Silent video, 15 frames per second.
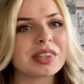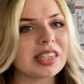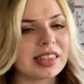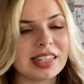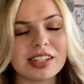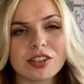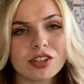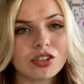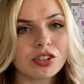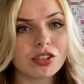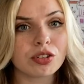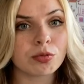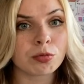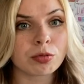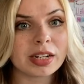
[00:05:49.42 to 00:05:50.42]
These are
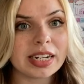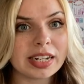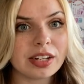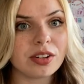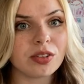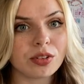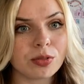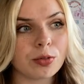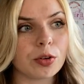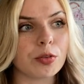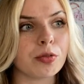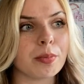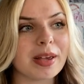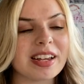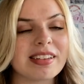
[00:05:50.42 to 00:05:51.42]
just really useful
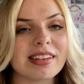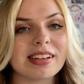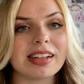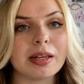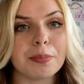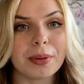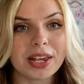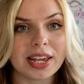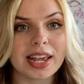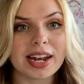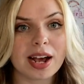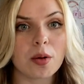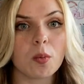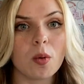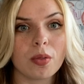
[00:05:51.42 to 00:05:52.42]
for basically picking
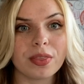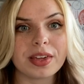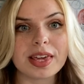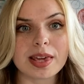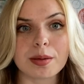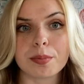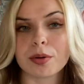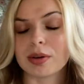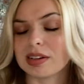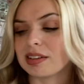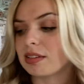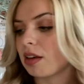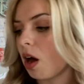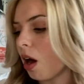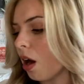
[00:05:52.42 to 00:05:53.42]
out what the key
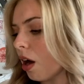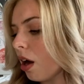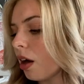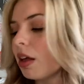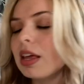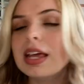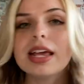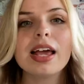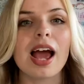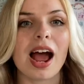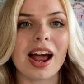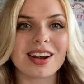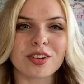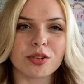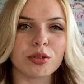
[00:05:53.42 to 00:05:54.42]
points are,
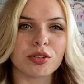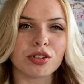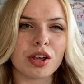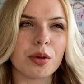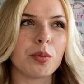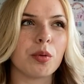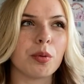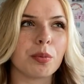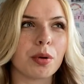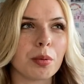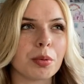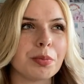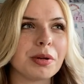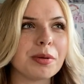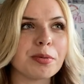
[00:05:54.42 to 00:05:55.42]
and also will
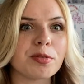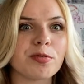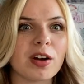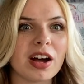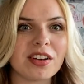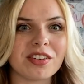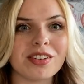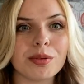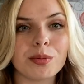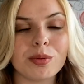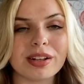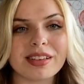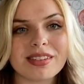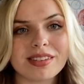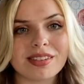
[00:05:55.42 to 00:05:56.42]
probably provide you
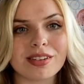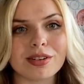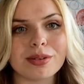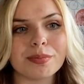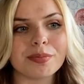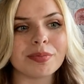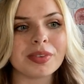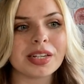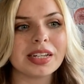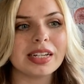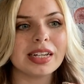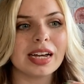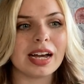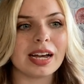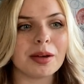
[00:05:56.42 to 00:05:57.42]
with some
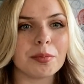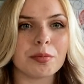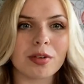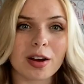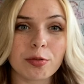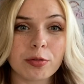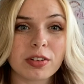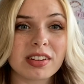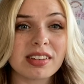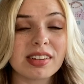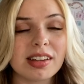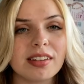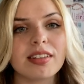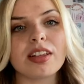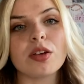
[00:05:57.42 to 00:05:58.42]

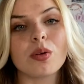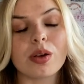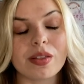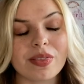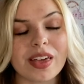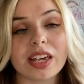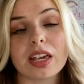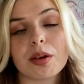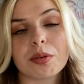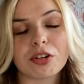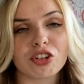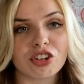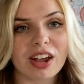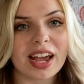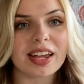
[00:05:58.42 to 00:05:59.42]
references that you can then go and
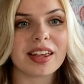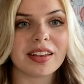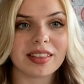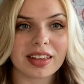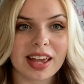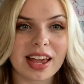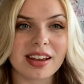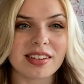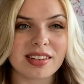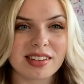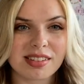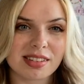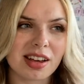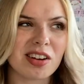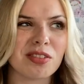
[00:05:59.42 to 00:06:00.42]
check in the case
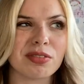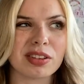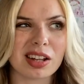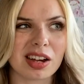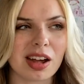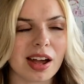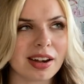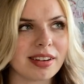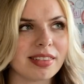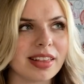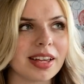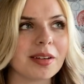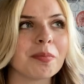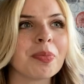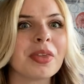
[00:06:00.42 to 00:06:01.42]
itself and that kind of
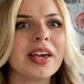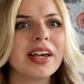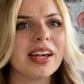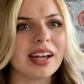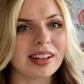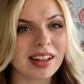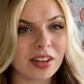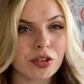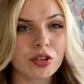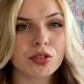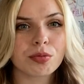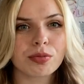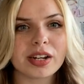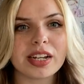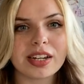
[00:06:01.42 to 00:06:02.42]
thing. And that's
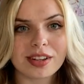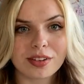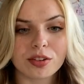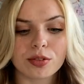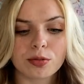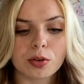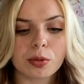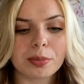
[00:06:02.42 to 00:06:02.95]
just really useful